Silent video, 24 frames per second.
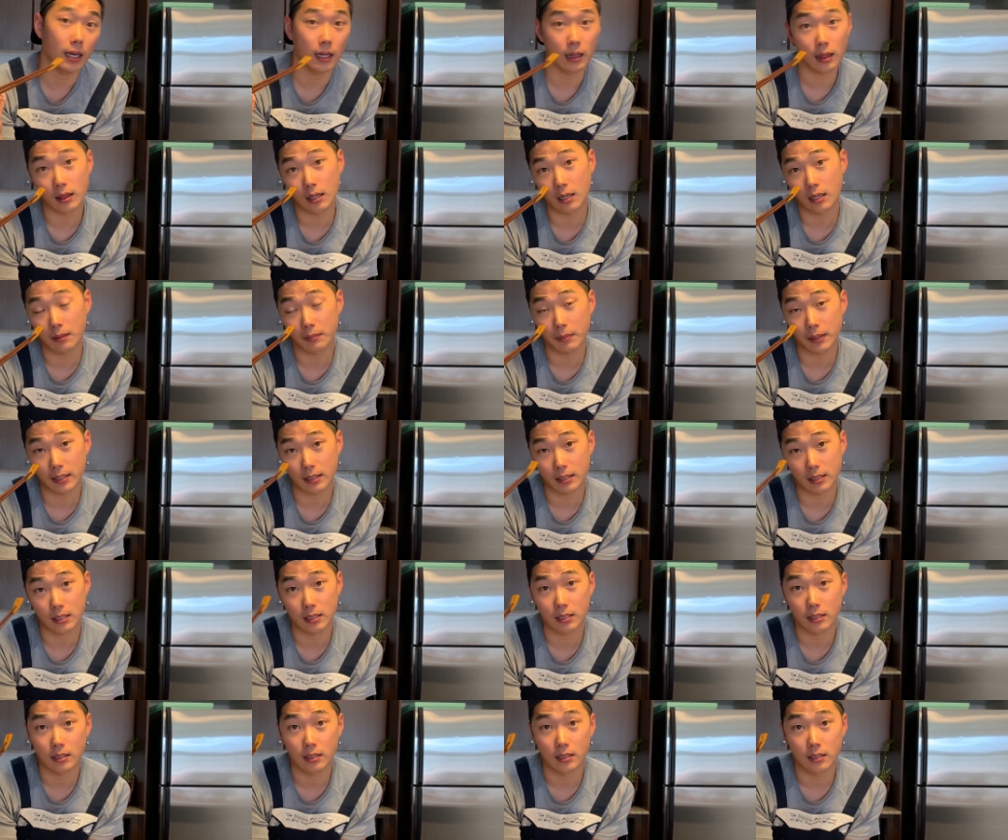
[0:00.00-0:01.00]
and a little
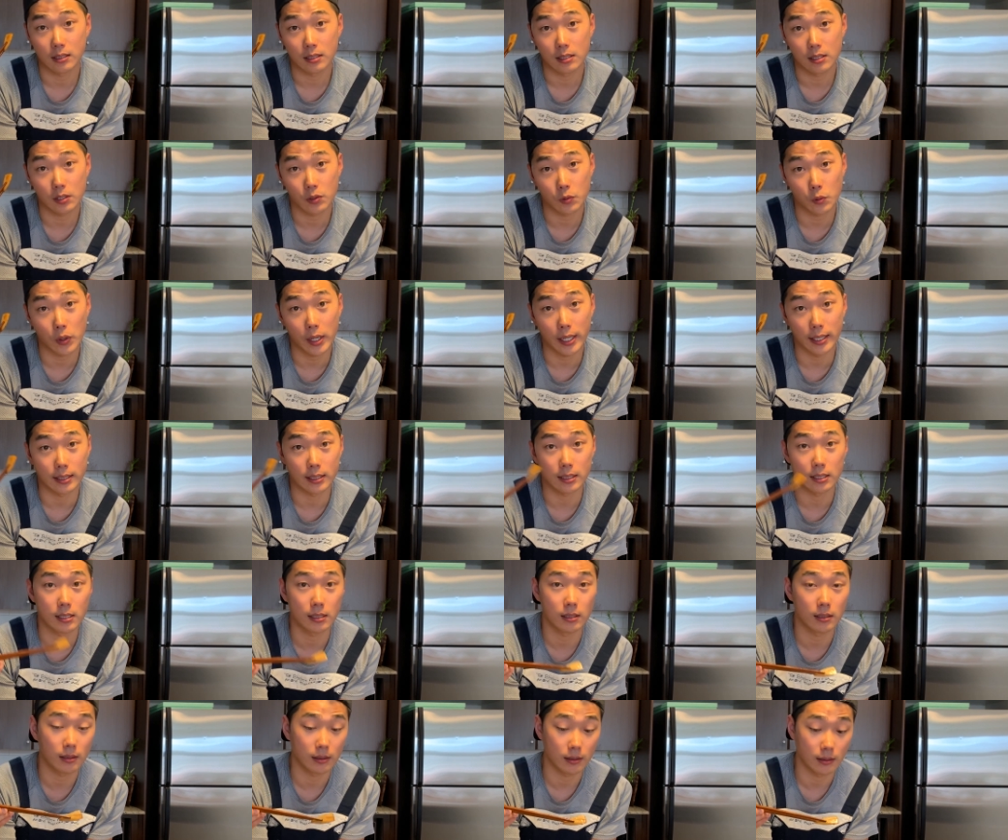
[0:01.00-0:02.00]
bit
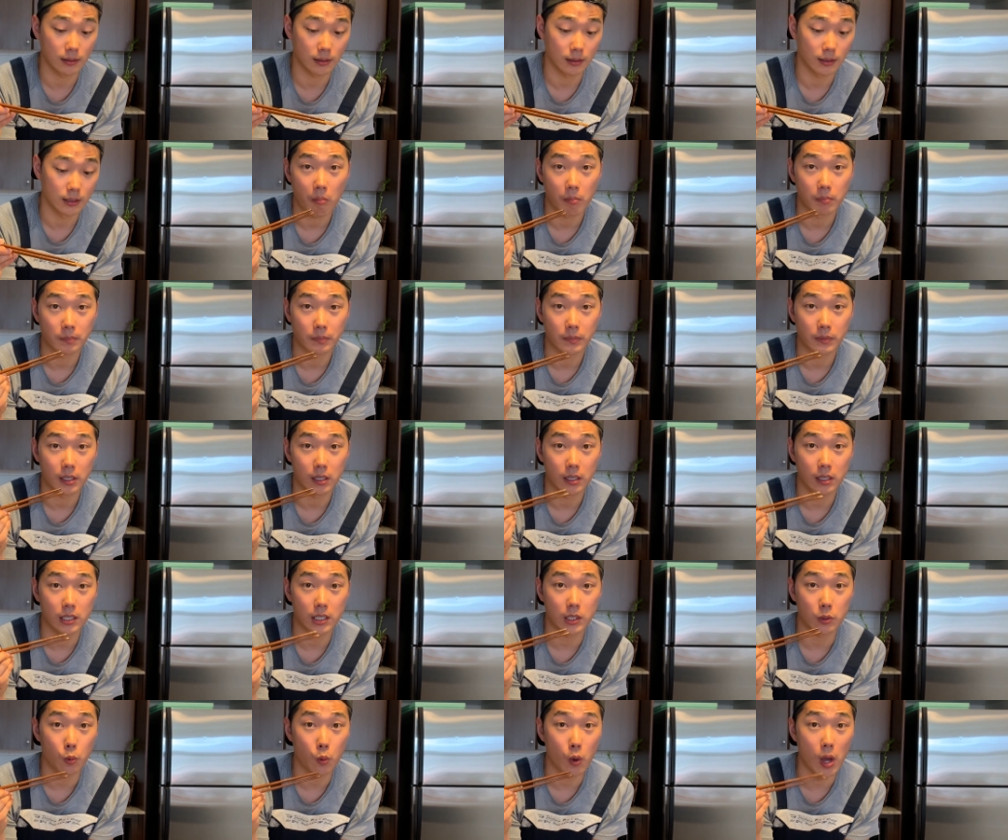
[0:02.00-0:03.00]
sweet.
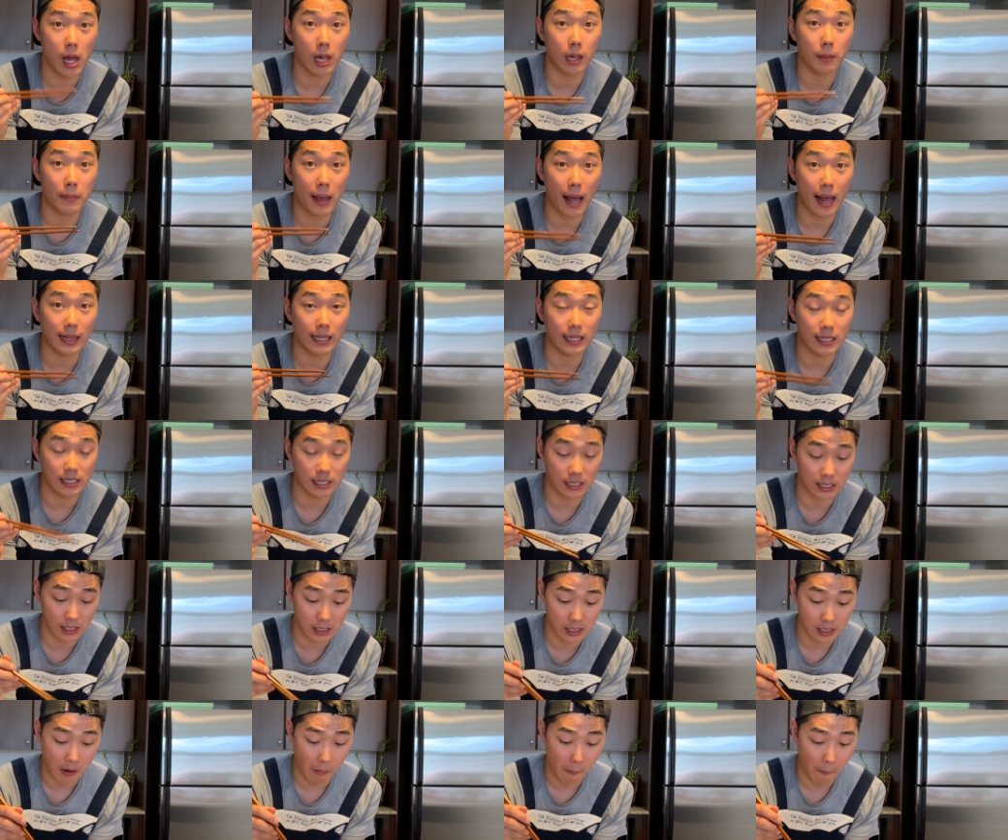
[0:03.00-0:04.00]
It's well
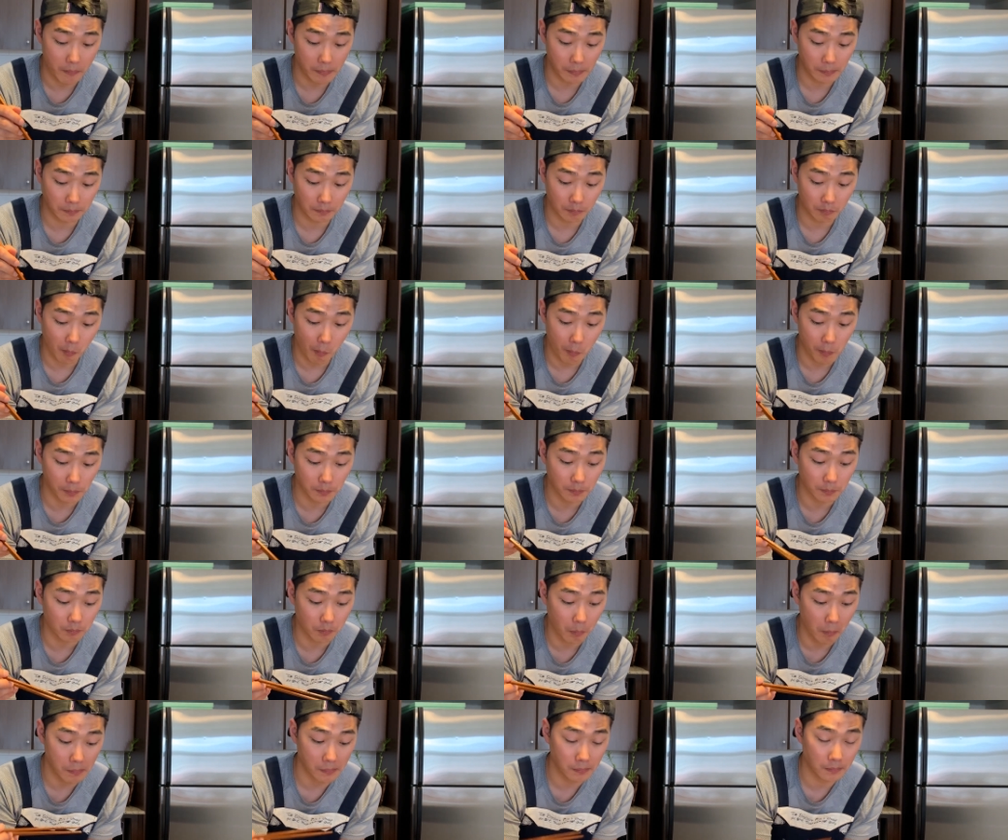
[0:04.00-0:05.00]
balanced.
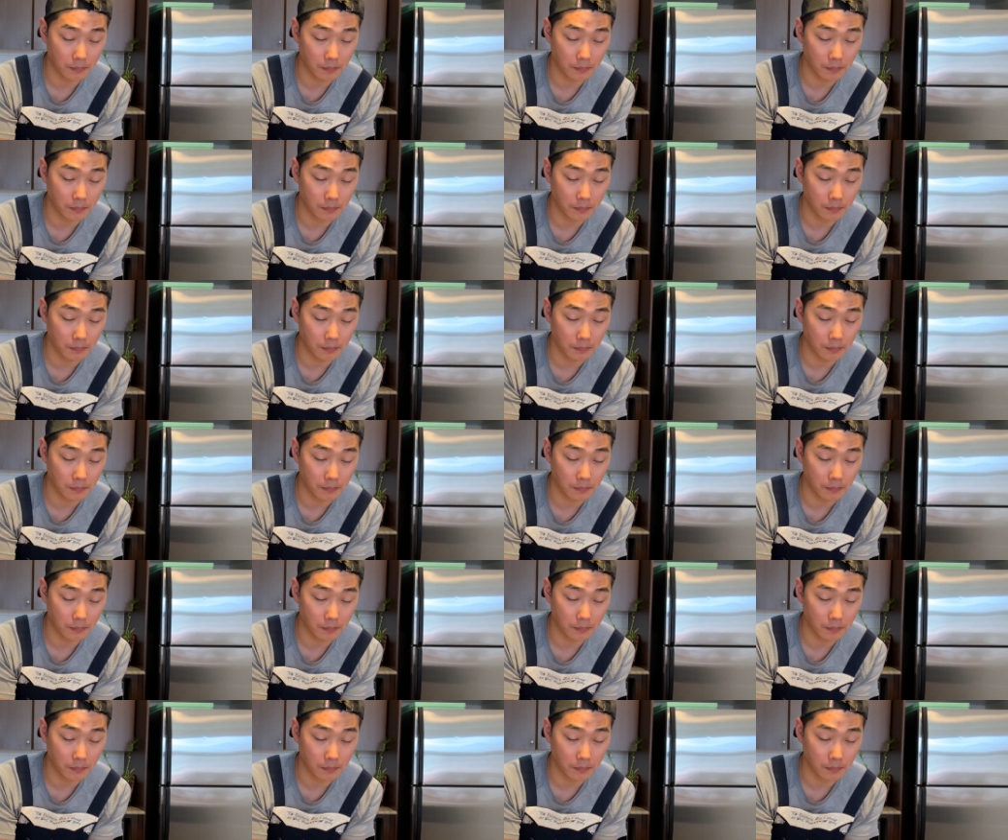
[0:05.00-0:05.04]
Hmm.